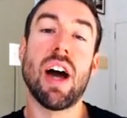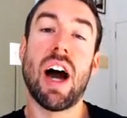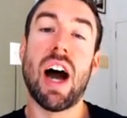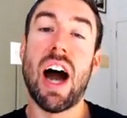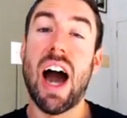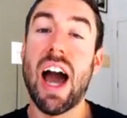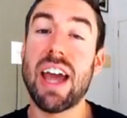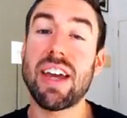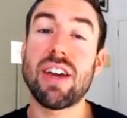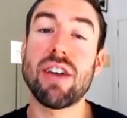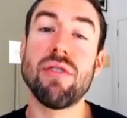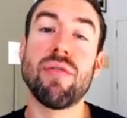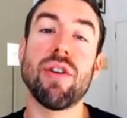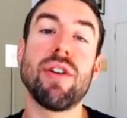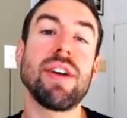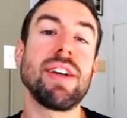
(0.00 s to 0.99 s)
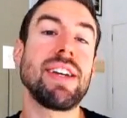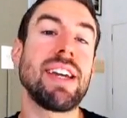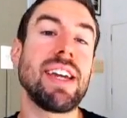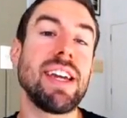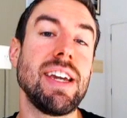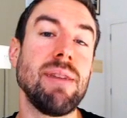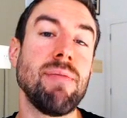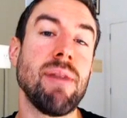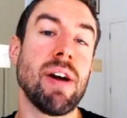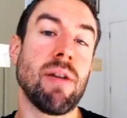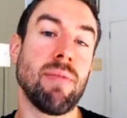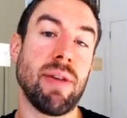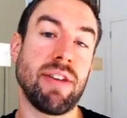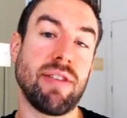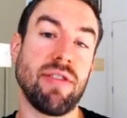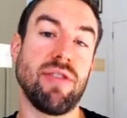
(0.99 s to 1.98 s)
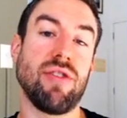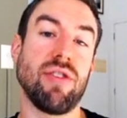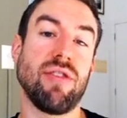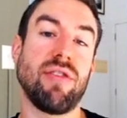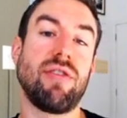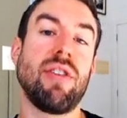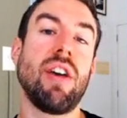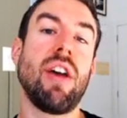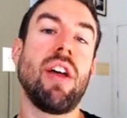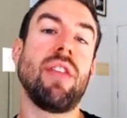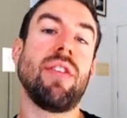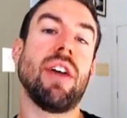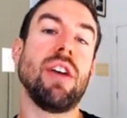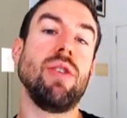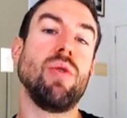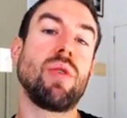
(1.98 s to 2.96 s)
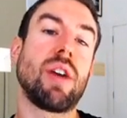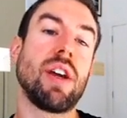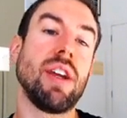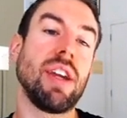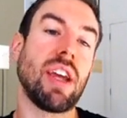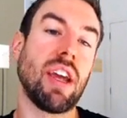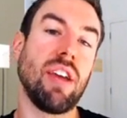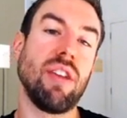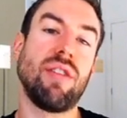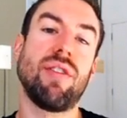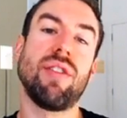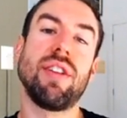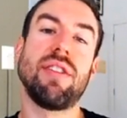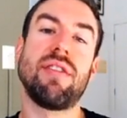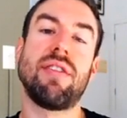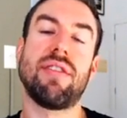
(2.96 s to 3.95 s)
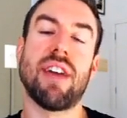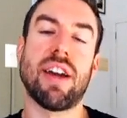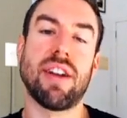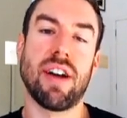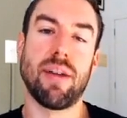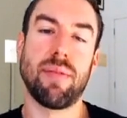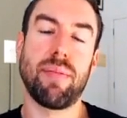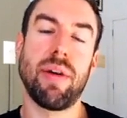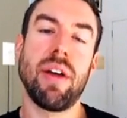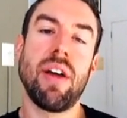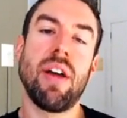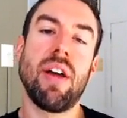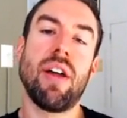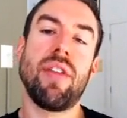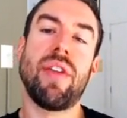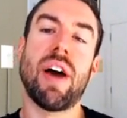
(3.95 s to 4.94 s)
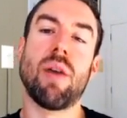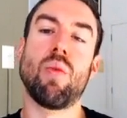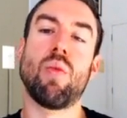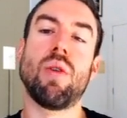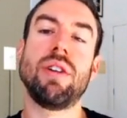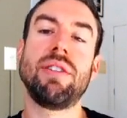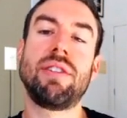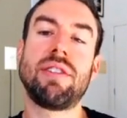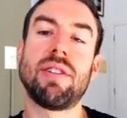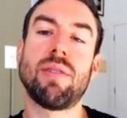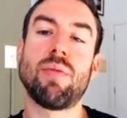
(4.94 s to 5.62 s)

high converting email messages that you can easily set up that once